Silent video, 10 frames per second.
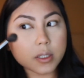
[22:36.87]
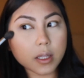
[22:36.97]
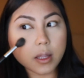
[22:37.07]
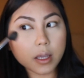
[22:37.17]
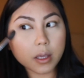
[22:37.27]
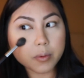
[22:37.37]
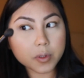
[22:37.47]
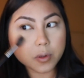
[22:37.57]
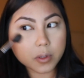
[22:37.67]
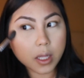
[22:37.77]
and like it was
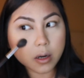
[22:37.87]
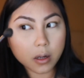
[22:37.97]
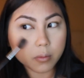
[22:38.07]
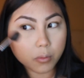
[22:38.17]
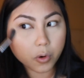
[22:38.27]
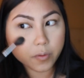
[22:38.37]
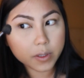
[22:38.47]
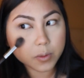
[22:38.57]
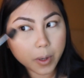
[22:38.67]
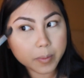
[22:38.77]
sold out on
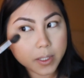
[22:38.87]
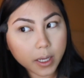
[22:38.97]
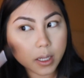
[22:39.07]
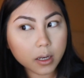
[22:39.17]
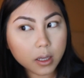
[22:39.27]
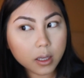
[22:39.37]
Morphe's website,